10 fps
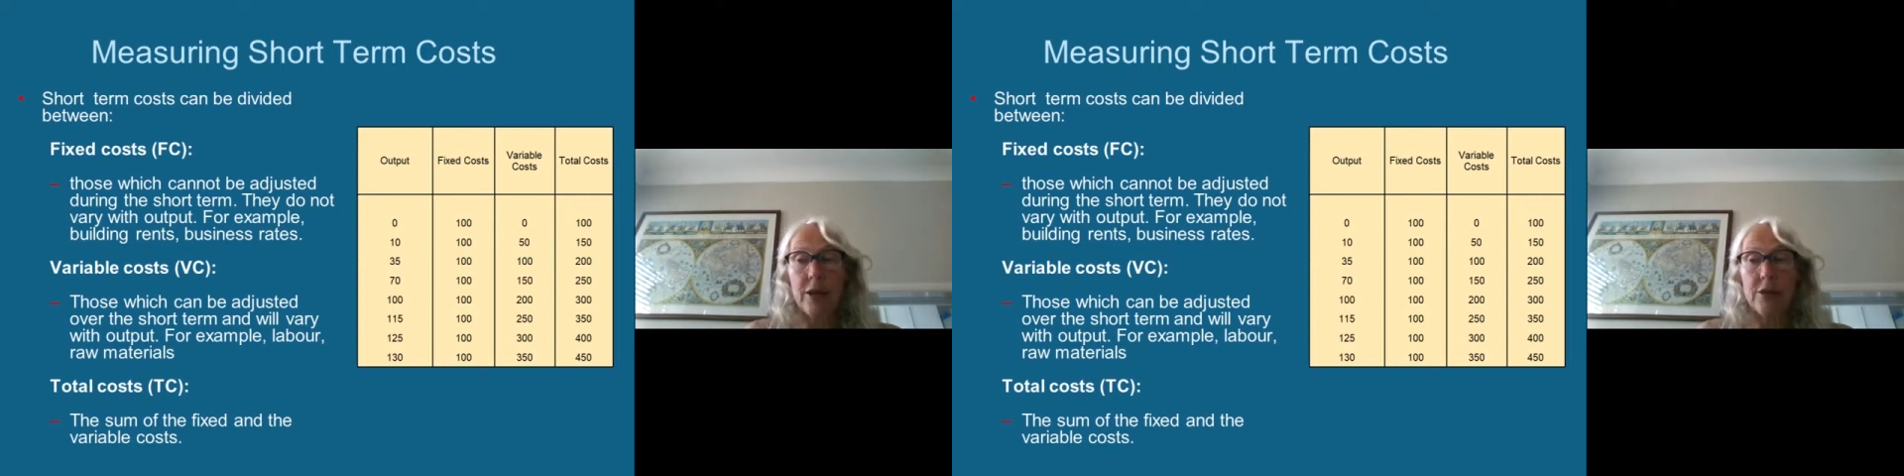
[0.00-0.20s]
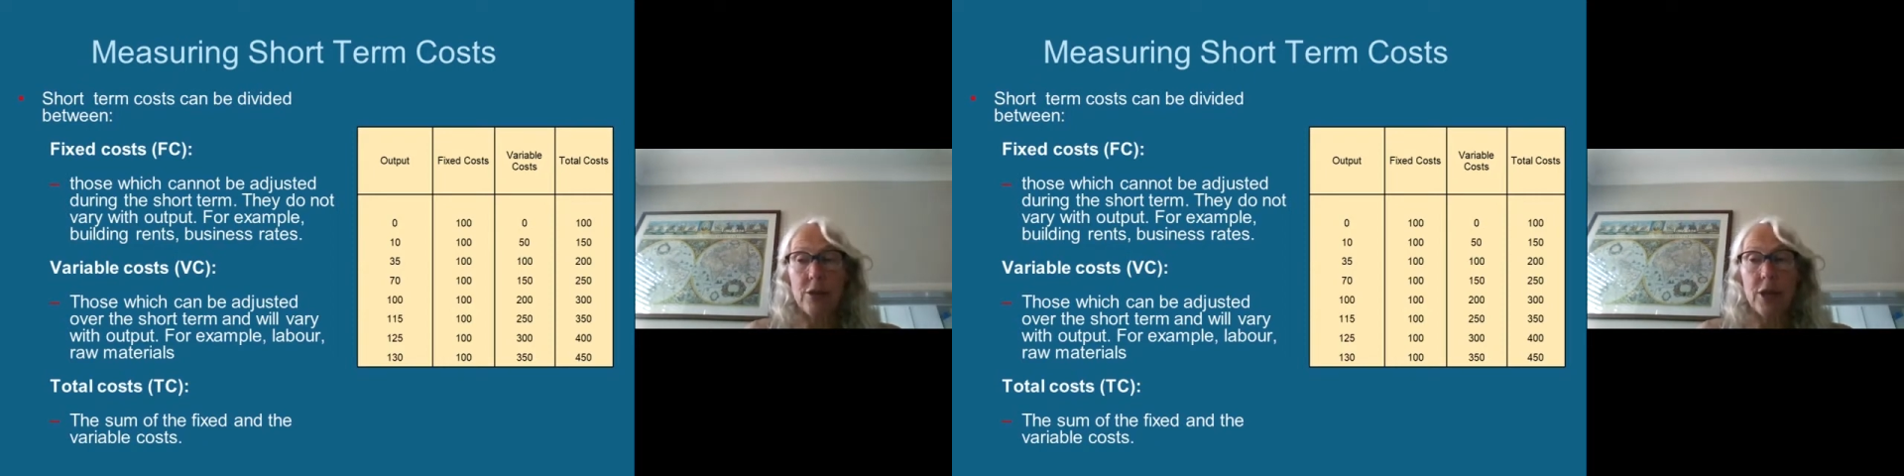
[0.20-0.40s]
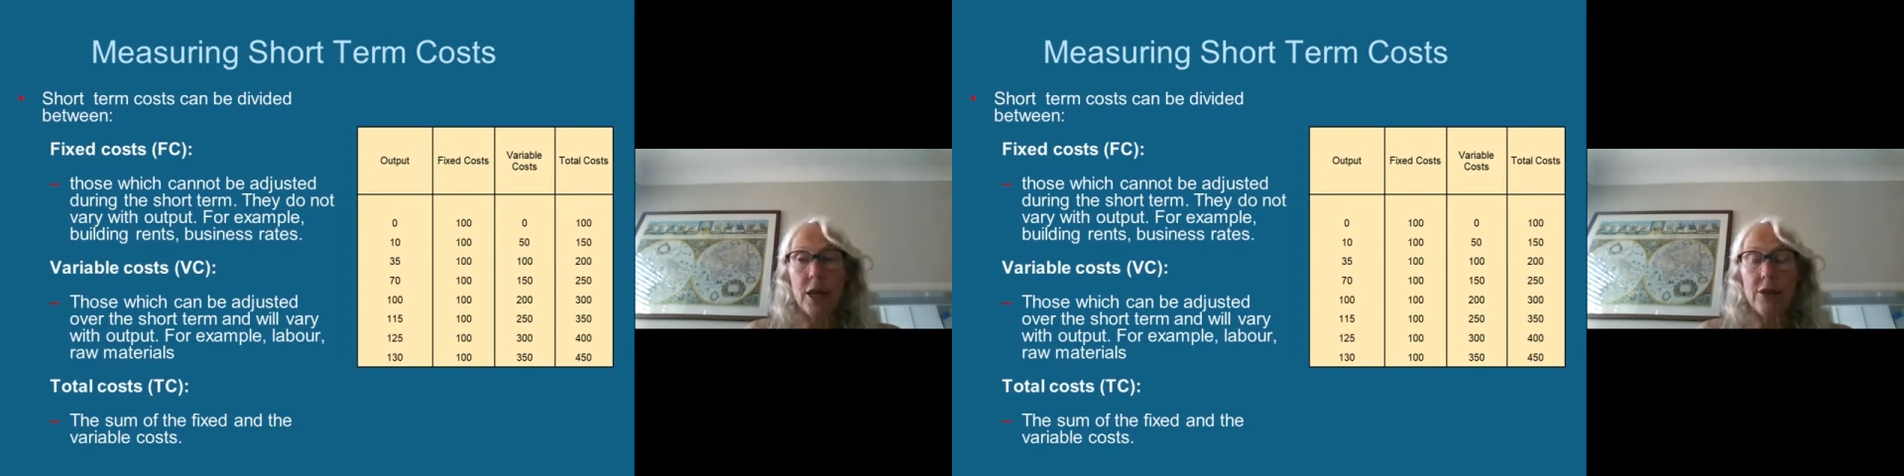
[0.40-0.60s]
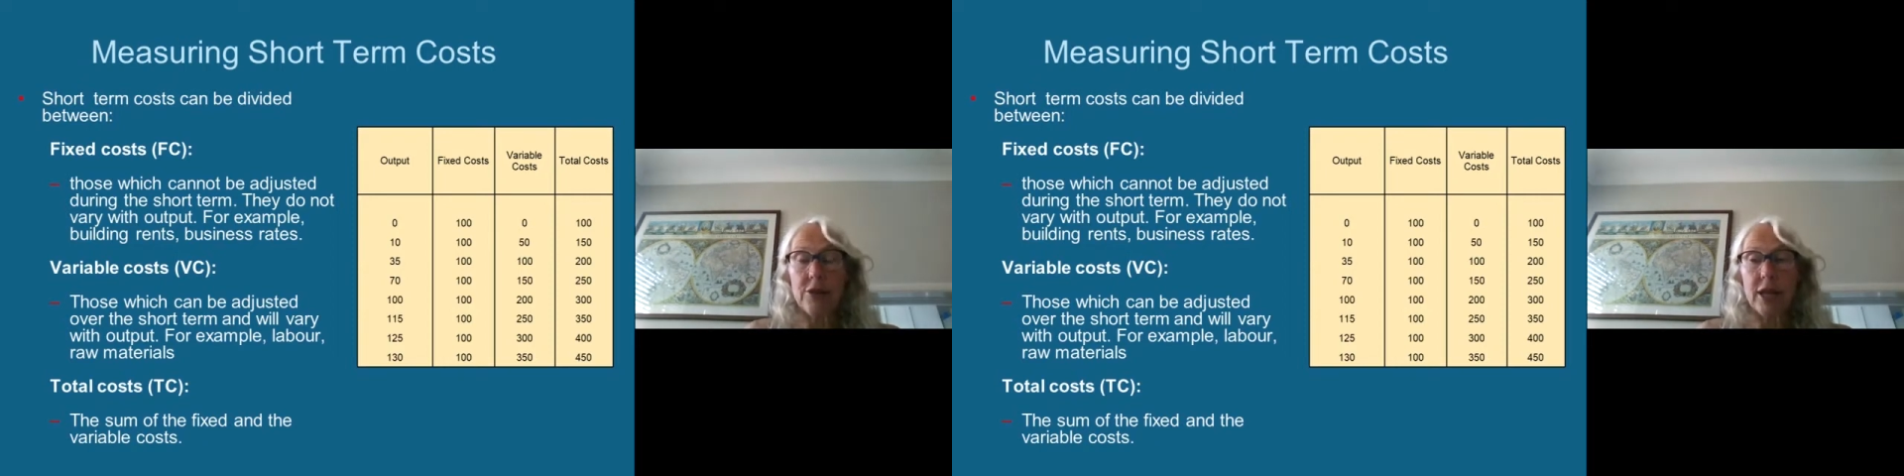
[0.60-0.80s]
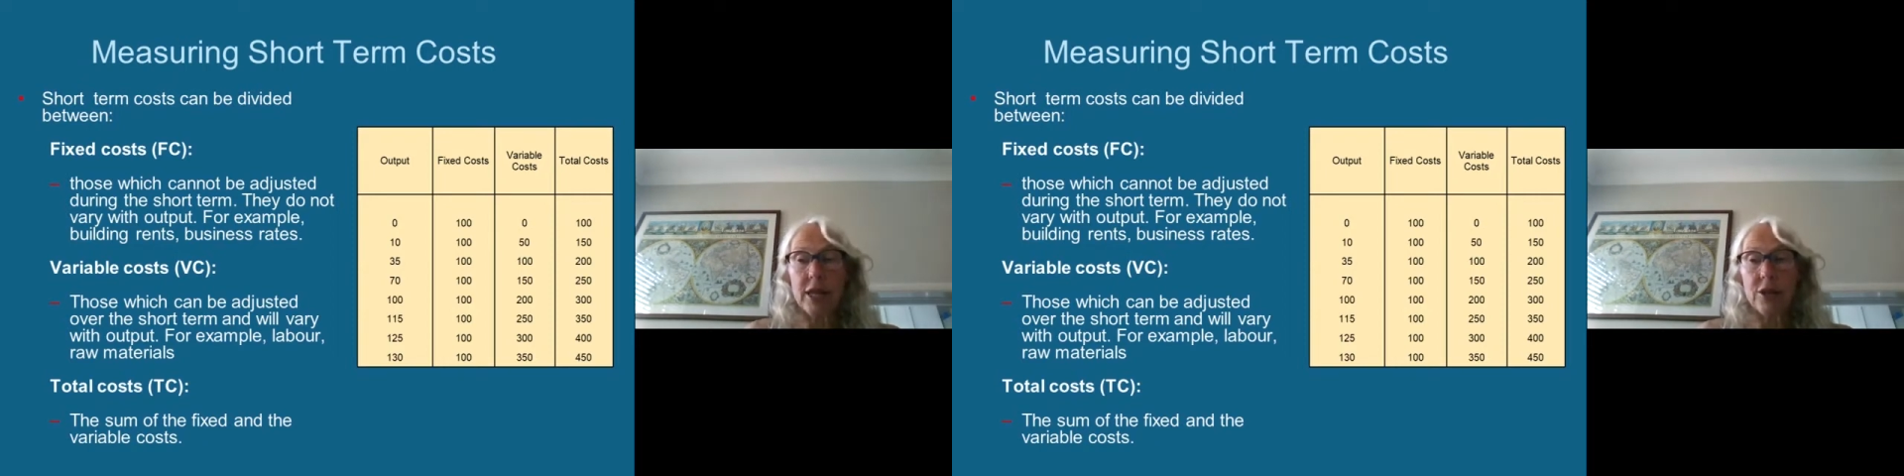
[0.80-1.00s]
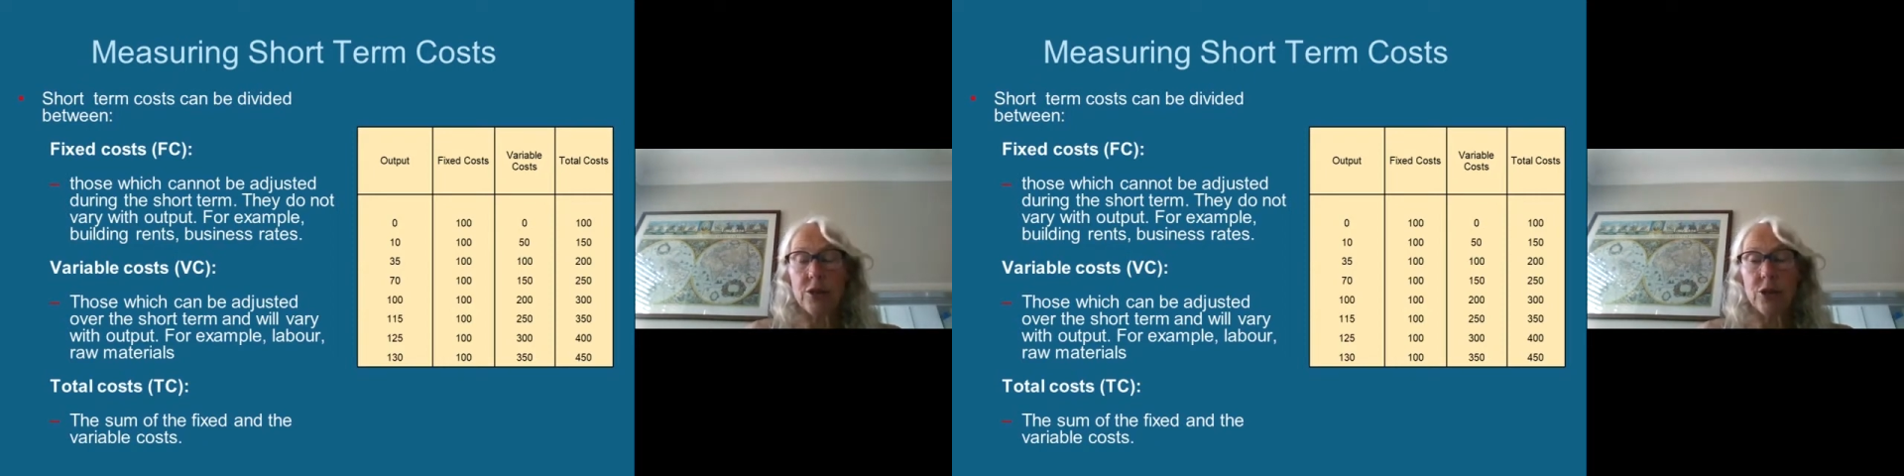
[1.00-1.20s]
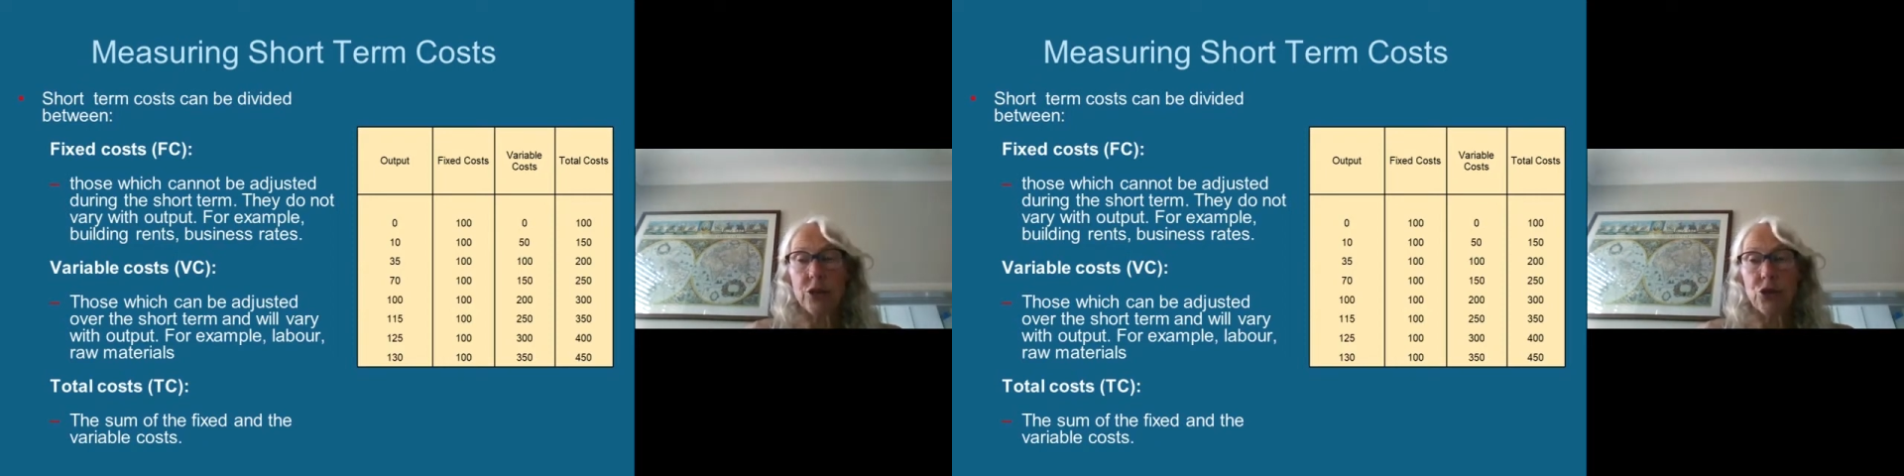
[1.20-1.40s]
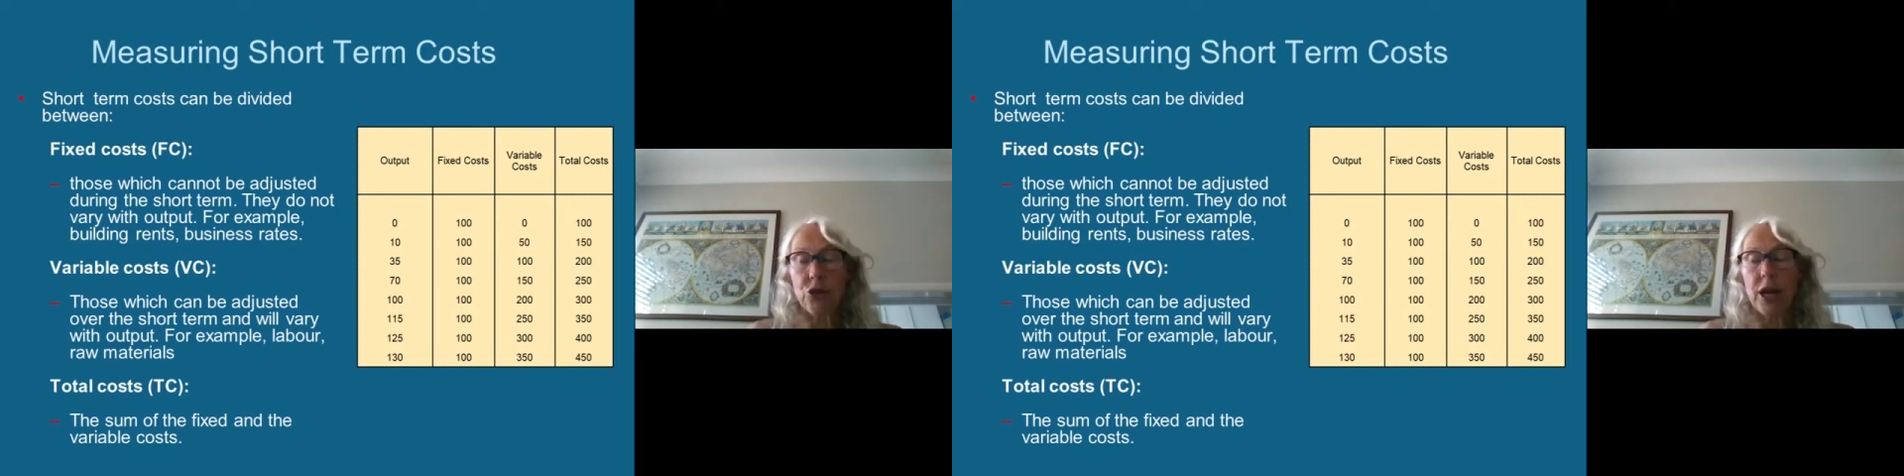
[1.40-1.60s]
So these tend
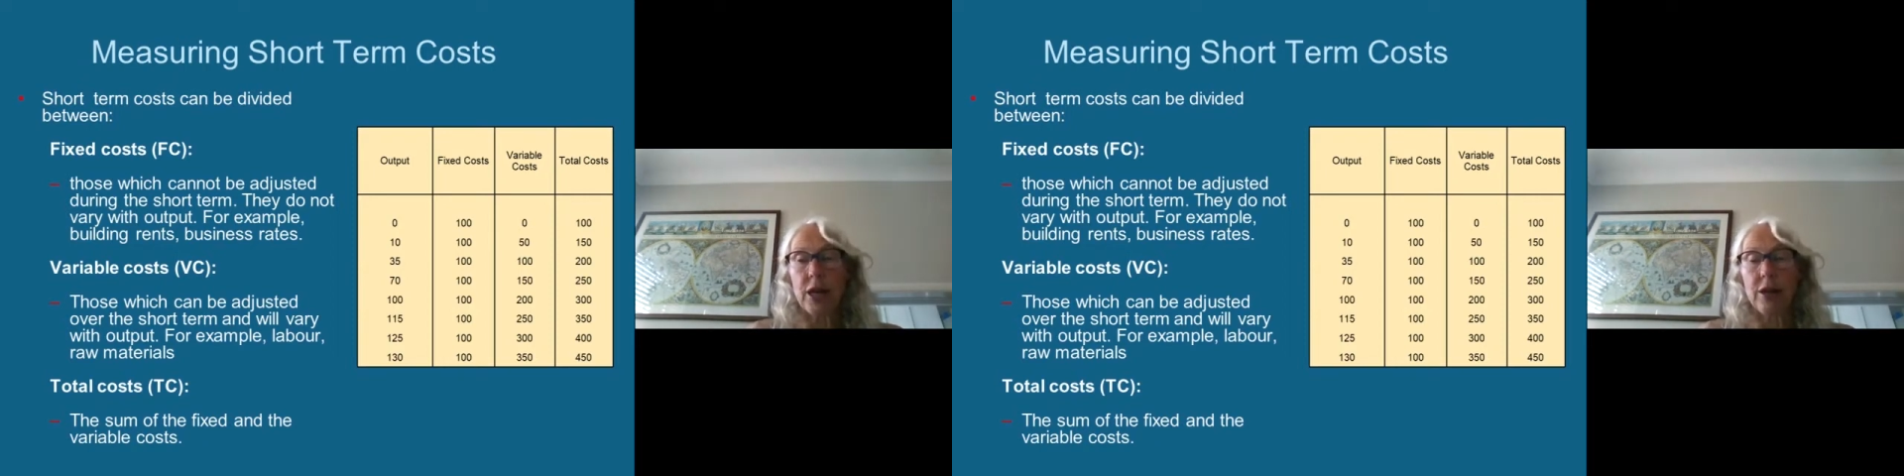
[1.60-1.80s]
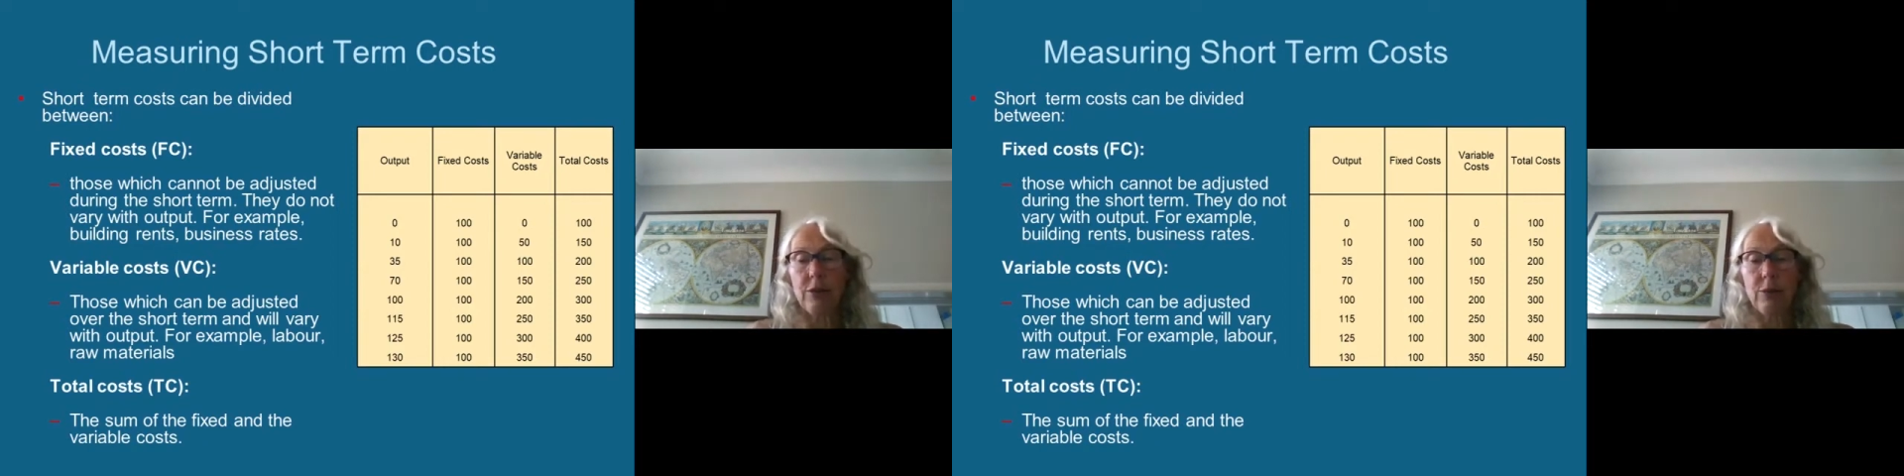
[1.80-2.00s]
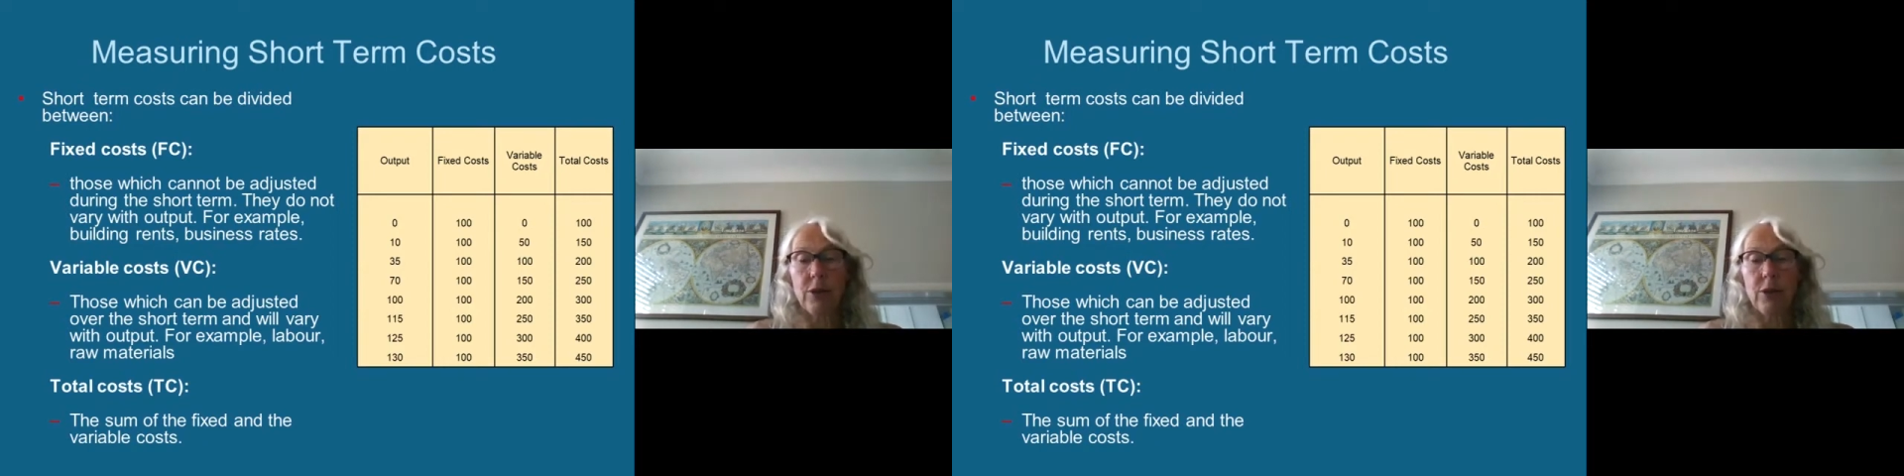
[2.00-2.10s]
to track